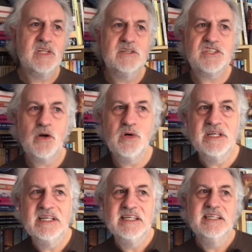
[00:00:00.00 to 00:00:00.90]
So
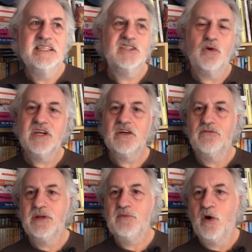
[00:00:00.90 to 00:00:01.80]
Tolkien got
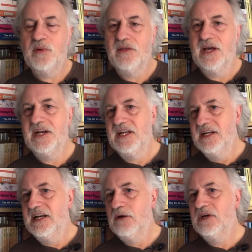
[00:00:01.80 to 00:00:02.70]
really popular then.
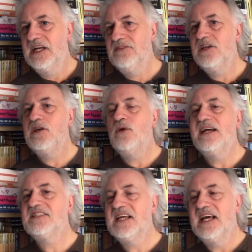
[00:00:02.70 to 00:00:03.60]
Now, in the
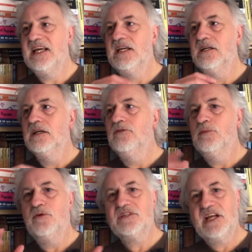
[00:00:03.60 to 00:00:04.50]
USA, the
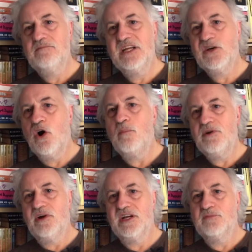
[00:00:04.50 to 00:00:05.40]
books hadn't been
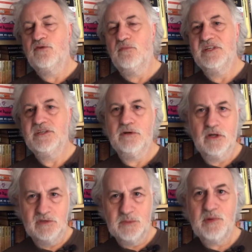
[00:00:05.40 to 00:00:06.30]
copyrighted properly, so there were
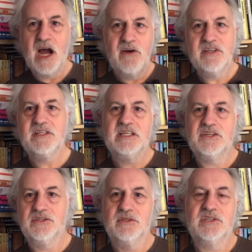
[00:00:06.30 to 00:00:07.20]
loads of pirate
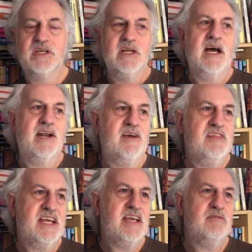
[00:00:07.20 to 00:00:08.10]
editions, and I
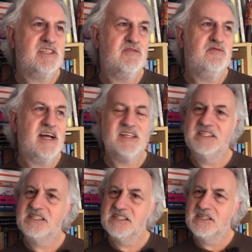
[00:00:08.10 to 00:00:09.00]
think it was the
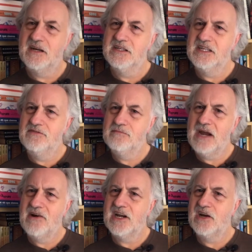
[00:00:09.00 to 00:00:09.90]
Fantasy Society of
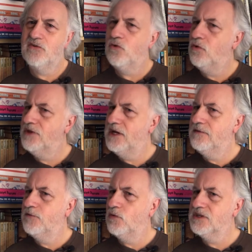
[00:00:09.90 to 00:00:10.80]
America or
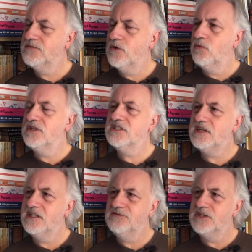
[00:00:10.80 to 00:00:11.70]
the
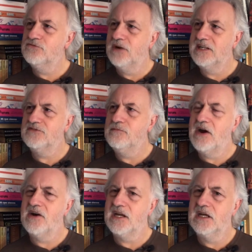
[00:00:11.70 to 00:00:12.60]
Science Fiction Writers of
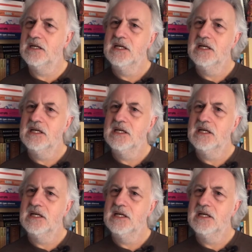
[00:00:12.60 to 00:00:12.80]
America